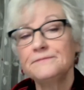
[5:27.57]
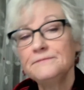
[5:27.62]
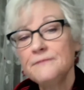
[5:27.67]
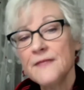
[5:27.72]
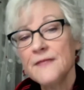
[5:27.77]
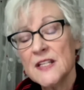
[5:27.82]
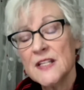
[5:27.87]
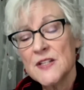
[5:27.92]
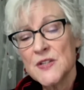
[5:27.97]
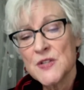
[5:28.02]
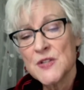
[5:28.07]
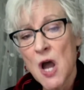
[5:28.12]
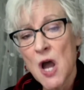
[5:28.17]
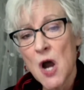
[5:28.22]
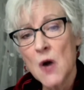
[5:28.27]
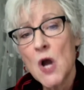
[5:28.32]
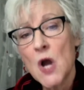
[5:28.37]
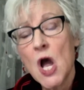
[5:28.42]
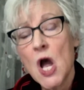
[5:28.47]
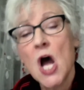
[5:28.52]

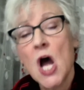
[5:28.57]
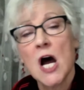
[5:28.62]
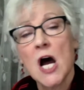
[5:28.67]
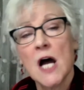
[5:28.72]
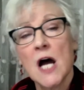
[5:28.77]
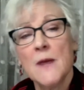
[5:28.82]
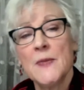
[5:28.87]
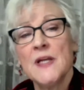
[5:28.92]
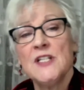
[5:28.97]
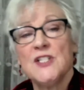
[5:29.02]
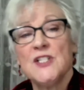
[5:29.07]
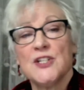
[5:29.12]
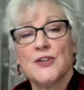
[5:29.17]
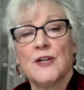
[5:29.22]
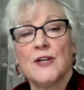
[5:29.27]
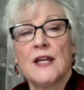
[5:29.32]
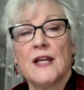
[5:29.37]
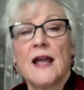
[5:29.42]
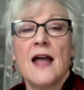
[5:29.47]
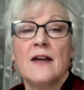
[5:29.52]
So, on my
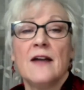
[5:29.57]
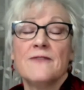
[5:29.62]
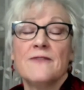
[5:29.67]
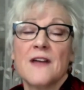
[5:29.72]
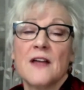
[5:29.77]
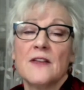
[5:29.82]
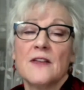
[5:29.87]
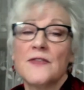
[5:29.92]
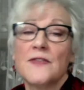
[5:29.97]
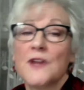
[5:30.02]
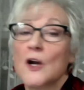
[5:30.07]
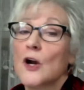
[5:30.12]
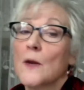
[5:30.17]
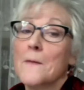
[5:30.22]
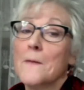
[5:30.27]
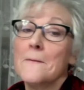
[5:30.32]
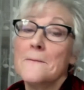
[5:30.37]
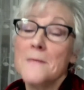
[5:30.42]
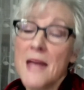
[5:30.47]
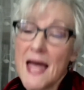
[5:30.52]
journey, I have found that there are
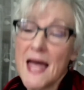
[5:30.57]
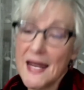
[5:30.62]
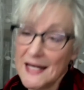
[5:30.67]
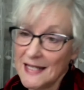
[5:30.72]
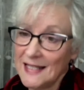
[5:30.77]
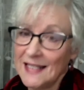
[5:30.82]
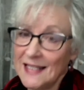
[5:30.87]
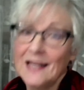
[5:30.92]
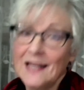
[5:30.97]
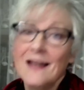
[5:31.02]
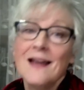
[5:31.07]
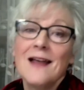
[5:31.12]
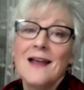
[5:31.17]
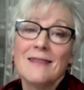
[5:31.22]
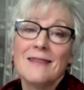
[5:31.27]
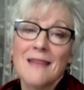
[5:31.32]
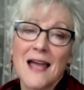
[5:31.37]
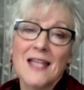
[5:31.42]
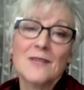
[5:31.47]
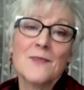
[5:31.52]
many
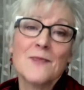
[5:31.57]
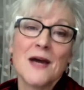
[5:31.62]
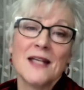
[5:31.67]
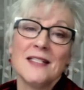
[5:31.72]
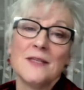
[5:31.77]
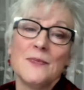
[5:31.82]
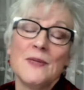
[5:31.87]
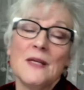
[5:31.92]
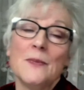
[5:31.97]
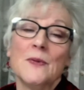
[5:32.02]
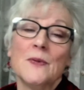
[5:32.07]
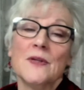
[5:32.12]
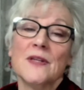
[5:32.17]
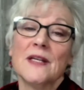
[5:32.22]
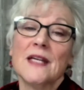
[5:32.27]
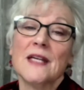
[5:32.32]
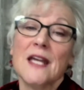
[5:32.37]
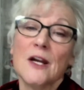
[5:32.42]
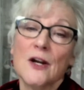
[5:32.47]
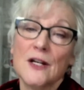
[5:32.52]
like minded people in the
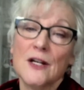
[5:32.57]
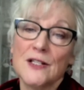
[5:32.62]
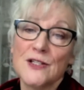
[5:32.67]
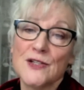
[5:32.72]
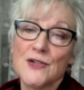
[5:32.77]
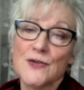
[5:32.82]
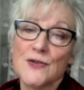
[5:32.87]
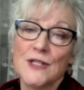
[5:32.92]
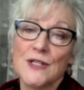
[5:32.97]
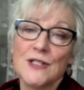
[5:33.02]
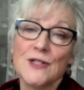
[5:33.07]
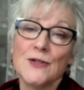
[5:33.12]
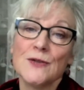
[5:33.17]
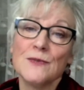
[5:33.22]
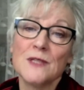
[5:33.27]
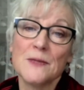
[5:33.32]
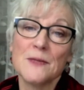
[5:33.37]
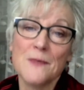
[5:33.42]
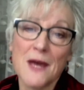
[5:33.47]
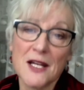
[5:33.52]
care industry to whom
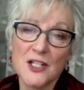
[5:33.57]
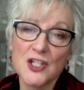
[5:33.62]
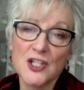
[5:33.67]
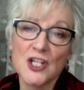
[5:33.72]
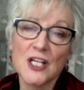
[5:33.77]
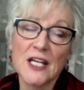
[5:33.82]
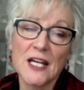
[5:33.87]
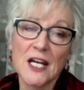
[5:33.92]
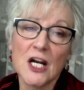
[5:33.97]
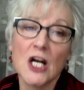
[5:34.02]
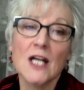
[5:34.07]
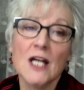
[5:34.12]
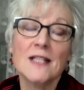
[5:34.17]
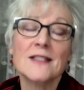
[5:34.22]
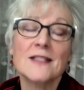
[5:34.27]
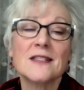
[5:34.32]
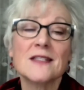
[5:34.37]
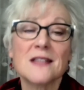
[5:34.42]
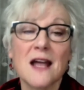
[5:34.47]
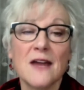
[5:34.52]
dementia care and
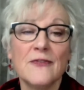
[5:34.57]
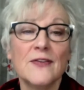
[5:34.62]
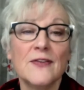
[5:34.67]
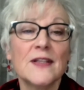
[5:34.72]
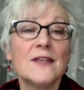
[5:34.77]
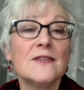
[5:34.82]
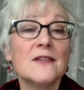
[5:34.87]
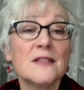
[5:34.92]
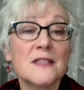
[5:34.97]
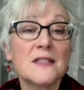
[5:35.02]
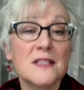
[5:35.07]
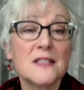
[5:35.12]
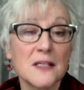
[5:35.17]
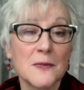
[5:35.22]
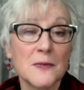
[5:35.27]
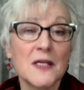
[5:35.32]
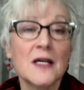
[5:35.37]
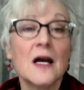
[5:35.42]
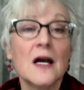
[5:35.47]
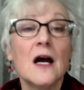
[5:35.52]
stifling the
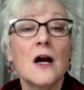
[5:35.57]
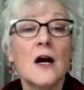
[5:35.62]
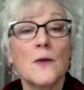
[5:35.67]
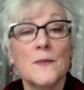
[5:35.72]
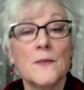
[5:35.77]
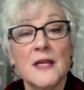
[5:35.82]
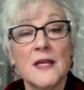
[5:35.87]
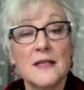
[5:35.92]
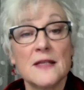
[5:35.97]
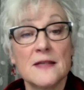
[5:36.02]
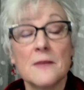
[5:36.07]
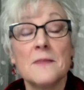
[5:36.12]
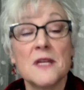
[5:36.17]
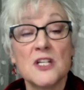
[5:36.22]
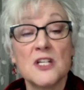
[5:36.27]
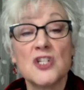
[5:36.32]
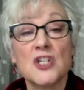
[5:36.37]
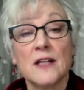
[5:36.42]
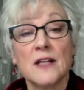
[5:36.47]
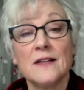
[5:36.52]
stigma is a
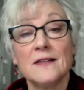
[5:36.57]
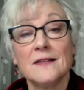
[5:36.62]
mission.